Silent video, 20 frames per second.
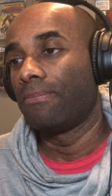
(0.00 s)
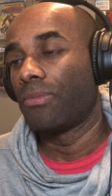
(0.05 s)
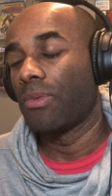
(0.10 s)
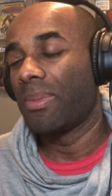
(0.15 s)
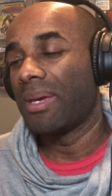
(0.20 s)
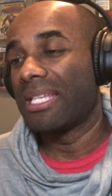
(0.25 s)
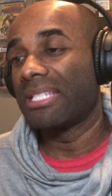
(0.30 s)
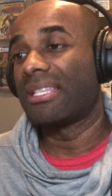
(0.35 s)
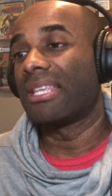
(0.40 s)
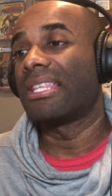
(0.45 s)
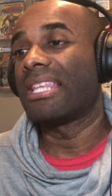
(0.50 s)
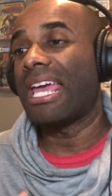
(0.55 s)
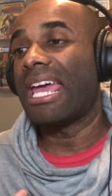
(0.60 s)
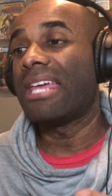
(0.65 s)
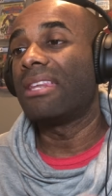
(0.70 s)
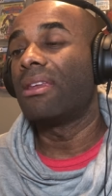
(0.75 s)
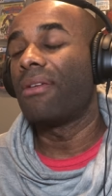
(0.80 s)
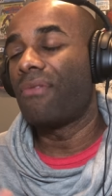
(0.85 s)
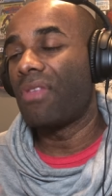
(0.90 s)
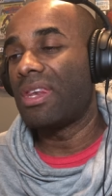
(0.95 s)
Because at the
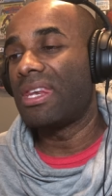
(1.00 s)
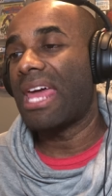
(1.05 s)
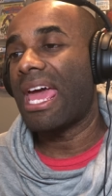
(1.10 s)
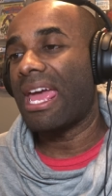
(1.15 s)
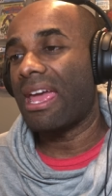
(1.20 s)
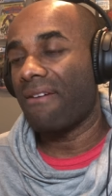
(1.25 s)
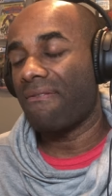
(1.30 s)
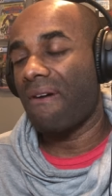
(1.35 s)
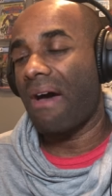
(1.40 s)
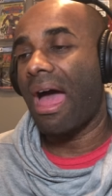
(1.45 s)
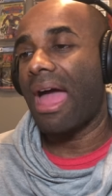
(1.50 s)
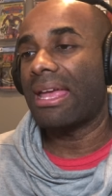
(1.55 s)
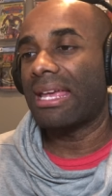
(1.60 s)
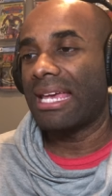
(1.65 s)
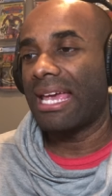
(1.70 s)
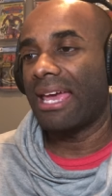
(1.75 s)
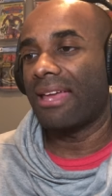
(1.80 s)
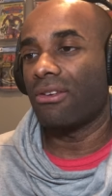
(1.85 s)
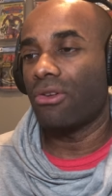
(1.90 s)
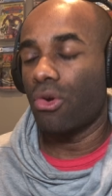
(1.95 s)
end of the day, if I
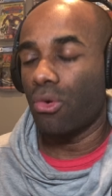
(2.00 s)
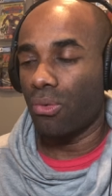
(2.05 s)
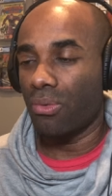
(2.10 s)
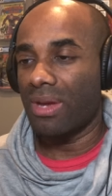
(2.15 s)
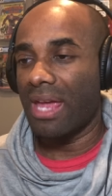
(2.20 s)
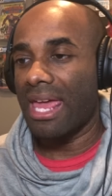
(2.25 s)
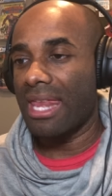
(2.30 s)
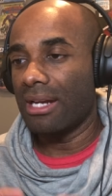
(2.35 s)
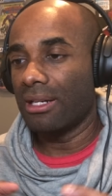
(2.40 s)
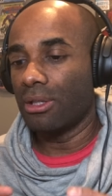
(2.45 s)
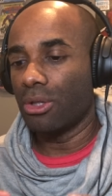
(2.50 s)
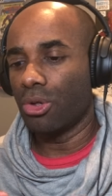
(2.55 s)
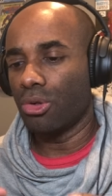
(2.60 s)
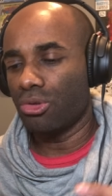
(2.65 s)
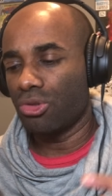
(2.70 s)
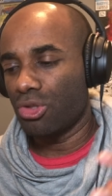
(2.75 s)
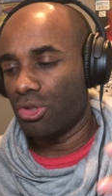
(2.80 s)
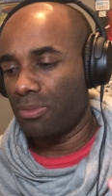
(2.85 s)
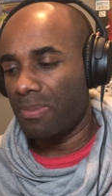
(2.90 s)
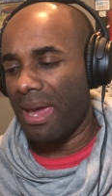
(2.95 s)
can create a little
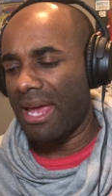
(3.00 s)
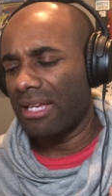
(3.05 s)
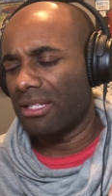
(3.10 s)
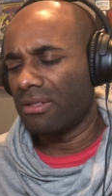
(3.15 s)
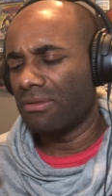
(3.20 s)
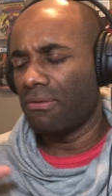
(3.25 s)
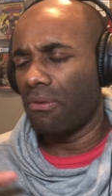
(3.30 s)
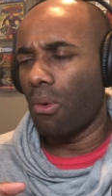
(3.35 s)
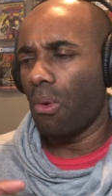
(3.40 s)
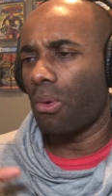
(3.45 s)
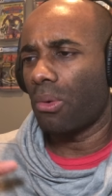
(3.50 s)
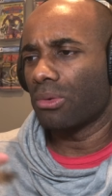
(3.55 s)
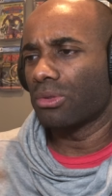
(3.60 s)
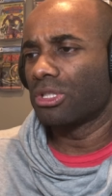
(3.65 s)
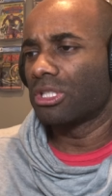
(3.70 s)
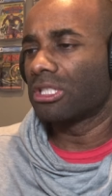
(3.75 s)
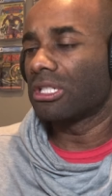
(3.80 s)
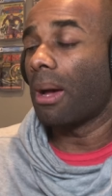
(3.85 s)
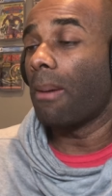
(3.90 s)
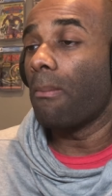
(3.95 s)
space for
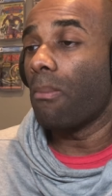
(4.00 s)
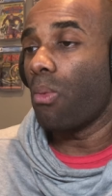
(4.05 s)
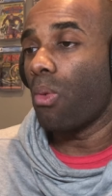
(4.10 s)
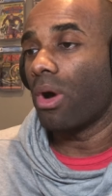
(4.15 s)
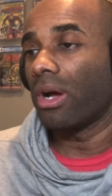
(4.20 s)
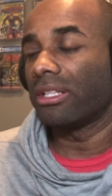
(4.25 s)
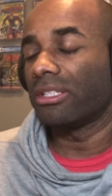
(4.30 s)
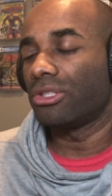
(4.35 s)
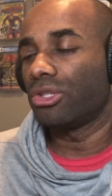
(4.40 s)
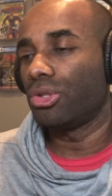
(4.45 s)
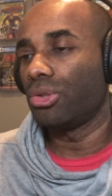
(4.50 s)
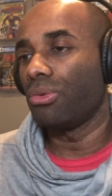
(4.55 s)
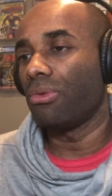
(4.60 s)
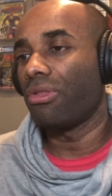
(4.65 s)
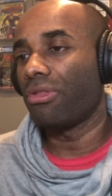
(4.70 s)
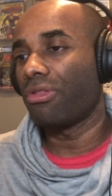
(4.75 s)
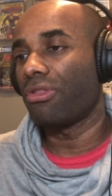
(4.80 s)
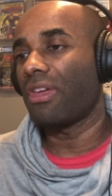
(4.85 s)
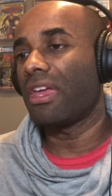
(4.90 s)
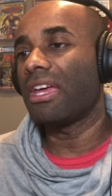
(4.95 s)
someone to
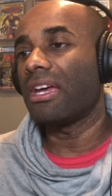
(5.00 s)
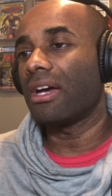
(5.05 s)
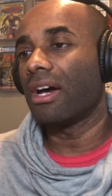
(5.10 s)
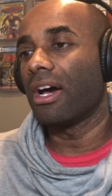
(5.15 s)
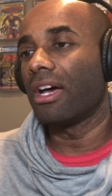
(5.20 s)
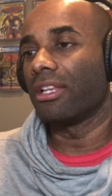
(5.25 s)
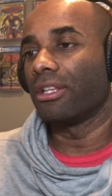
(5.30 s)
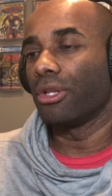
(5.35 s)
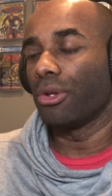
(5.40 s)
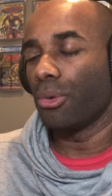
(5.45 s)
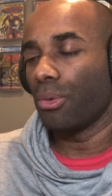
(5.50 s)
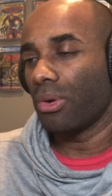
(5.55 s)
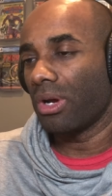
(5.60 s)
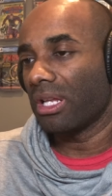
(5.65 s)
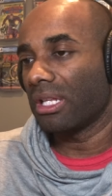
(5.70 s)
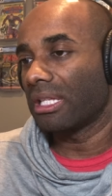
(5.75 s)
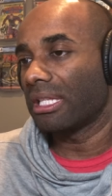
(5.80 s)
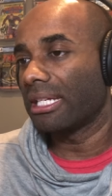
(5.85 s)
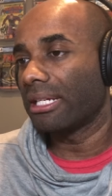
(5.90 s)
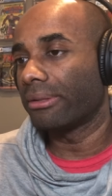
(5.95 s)
think a little
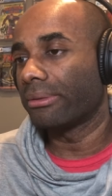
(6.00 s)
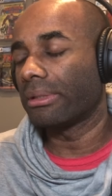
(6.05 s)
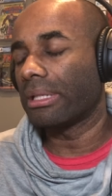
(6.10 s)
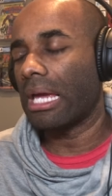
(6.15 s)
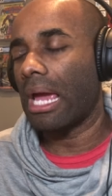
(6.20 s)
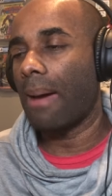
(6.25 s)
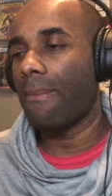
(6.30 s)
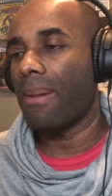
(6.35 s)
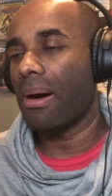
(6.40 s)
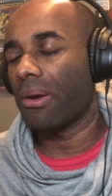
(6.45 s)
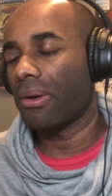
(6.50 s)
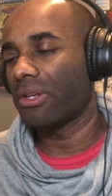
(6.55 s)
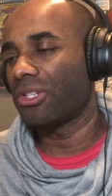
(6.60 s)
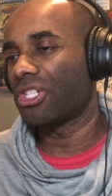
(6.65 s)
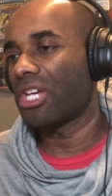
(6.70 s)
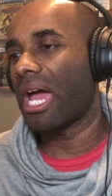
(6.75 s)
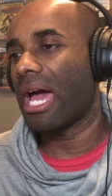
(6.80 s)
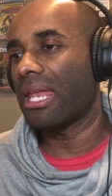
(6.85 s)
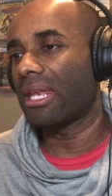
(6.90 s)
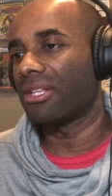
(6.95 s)
clearly about a
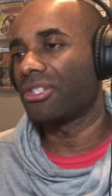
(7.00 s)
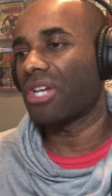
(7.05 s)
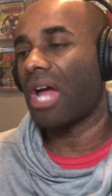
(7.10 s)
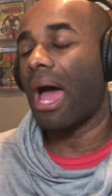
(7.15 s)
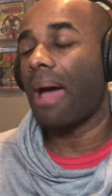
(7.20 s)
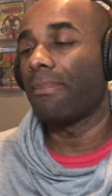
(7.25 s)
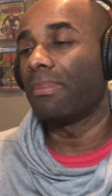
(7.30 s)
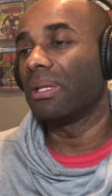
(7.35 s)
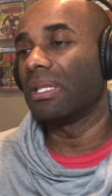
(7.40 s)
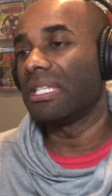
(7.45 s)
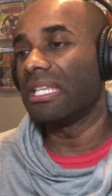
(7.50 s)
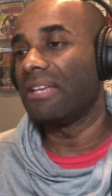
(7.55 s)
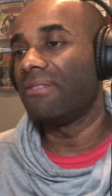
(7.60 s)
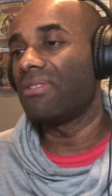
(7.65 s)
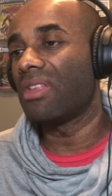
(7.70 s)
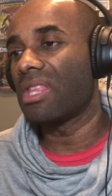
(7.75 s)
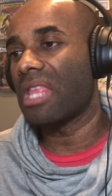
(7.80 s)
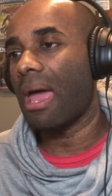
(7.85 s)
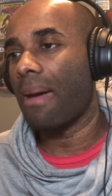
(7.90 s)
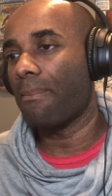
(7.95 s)
challenge, I believe
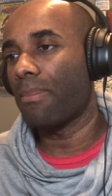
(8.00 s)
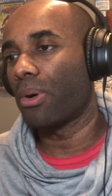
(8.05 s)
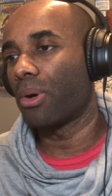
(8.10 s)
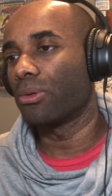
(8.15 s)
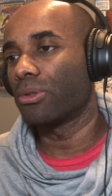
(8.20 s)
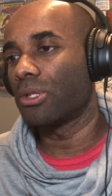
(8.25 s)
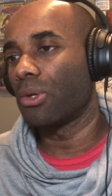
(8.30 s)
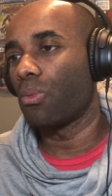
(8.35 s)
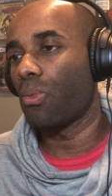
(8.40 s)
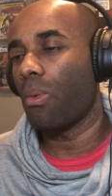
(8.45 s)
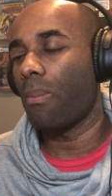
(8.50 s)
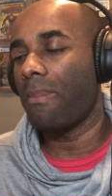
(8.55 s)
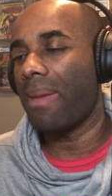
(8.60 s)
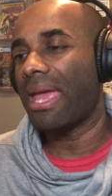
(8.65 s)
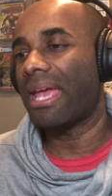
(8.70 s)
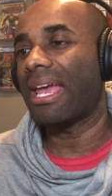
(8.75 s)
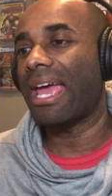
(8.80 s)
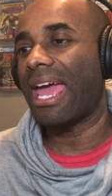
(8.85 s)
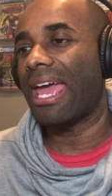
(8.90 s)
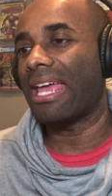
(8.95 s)
that that person will
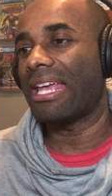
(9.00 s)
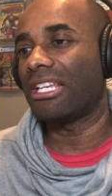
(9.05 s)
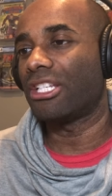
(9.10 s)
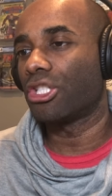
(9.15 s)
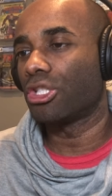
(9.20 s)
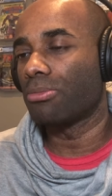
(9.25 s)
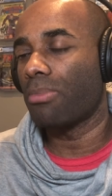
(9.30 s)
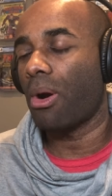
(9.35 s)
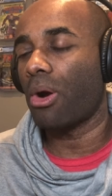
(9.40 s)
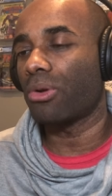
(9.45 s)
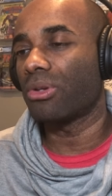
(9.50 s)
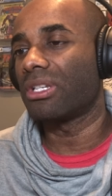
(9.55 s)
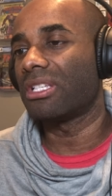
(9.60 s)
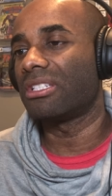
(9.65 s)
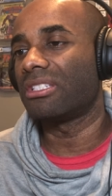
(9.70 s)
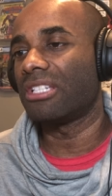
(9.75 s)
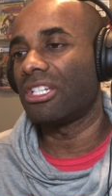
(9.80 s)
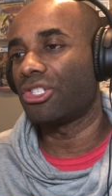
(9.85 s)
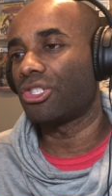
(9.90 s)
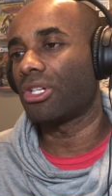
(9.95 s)
make a smart
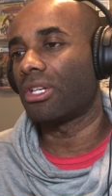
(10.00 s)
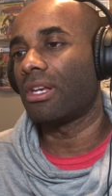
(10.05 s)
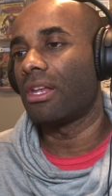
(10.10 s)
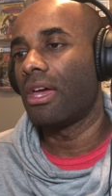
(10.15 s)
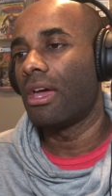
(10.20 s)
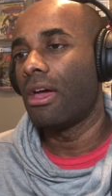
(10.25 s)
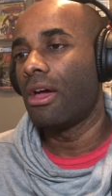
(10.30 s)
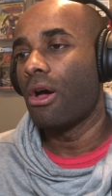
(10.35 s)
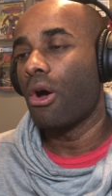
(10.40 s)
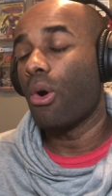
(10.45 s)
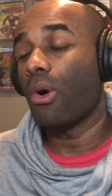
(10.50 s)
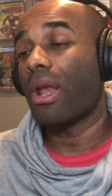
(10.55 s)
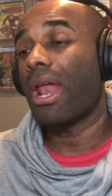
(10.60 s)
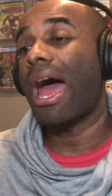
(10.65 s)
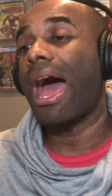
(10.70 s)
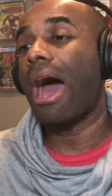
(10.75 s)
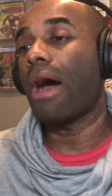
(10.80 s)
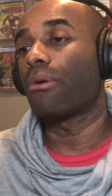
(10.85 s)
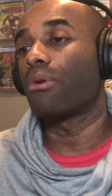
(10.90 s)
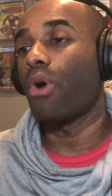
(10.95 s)
decision on
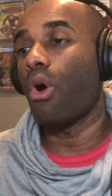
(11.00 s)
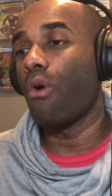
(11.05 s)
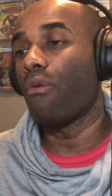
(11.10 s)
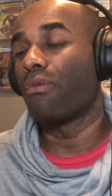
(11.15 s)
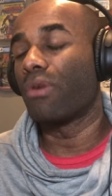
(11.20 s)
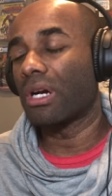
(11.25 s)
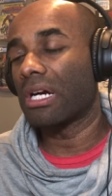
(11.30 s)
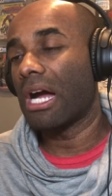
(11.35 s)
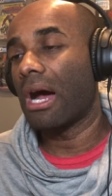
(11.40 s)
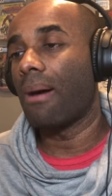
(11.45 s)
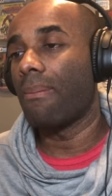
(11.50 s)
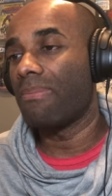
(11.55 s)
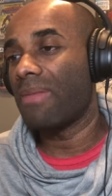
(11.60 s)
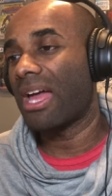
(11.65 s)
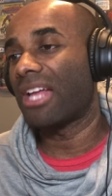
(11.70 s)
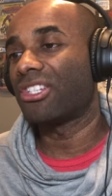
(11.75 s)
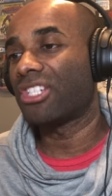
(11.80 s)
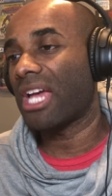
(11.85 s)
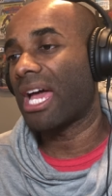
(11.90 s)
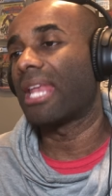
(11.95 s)
how to overcome
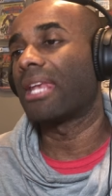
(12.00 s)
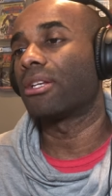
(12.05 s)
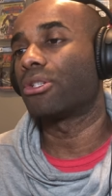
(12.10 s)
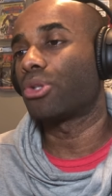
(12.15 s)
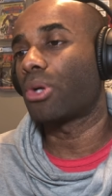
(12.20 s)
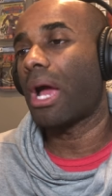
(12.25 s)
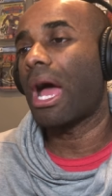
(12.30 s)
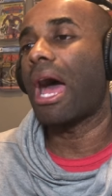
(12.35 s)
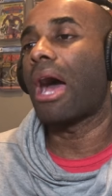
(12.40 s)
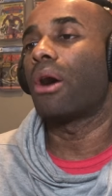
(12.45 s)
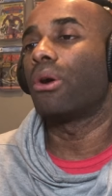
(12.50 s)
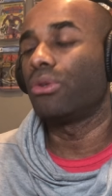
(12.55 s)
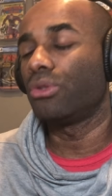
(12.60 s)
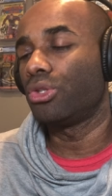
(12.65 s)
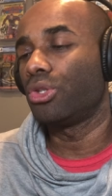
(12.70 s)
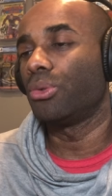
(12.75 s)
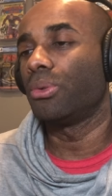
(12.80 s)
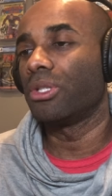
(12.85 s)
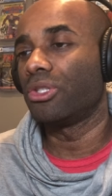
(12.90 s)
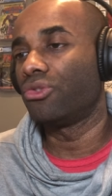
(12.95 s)
that challenge or how
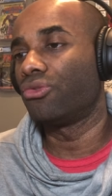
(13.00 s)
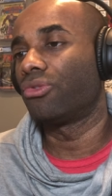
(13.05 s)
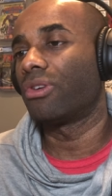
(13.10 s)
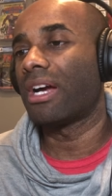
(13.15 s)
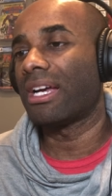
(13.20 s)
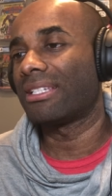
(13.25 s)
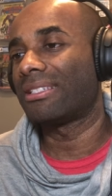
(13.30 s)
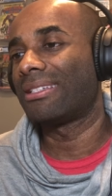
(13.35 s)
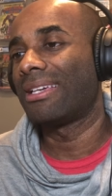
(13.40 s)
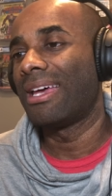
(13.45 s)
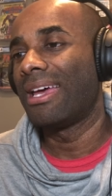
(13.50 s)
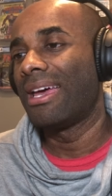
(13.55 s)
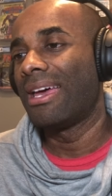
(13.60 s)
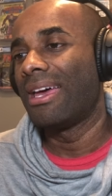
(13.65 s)
to address